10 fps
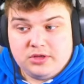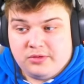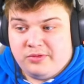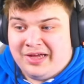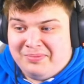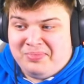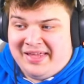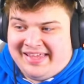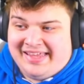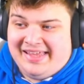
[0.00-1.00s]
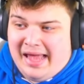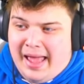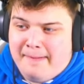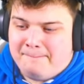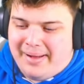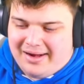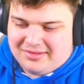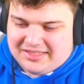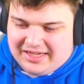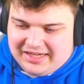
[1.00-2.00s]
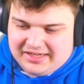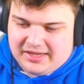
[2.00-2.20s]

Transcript: We got a Pinky, a battle scarred